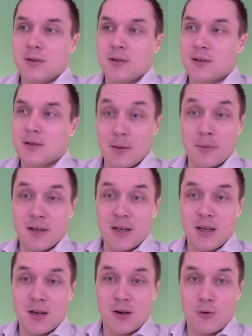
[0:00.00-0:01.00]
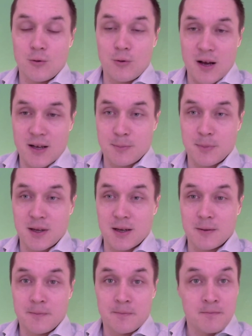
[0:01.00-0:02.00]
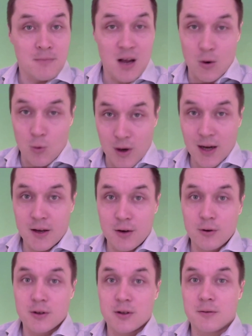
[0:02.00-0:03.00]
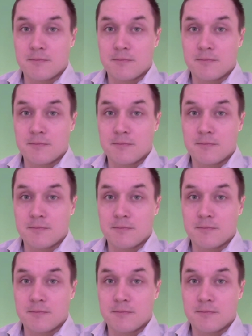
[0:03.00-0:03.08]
somebody who has been a really good